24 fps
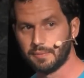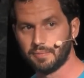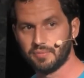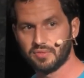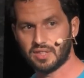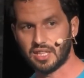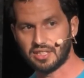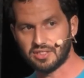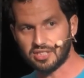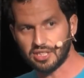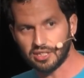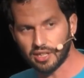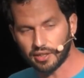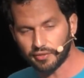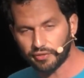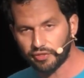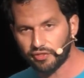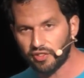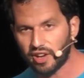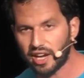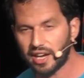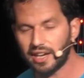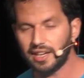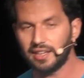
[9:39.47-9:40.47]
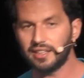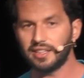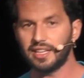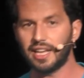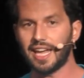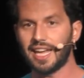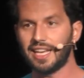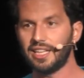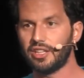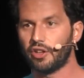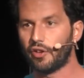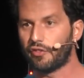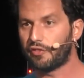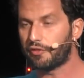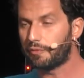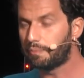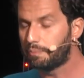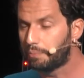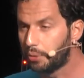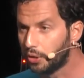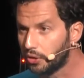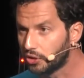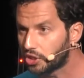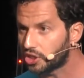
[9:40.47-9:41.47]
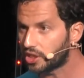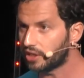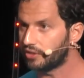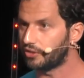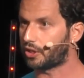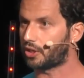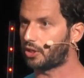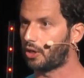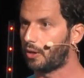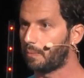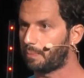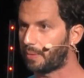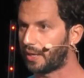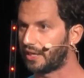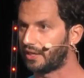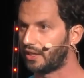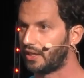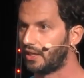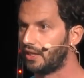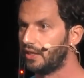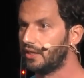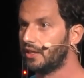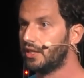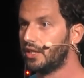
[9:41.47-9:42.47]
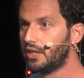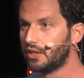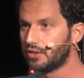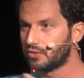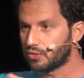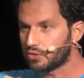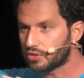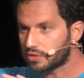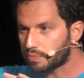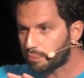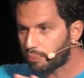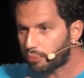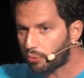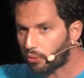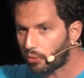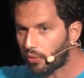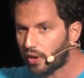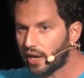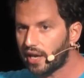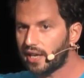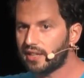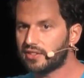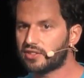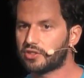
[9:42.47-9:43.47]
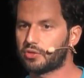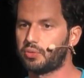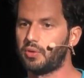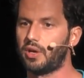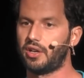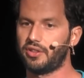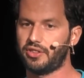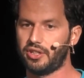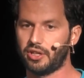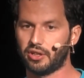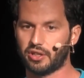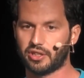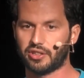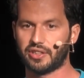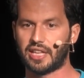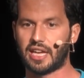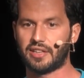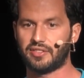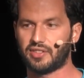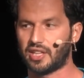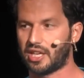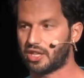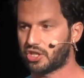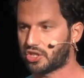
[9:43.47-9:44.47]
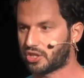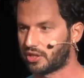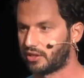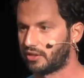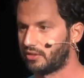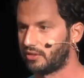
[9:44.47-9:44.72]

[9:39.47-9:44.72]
they didn't find enough push in the company to spread throughout the organization.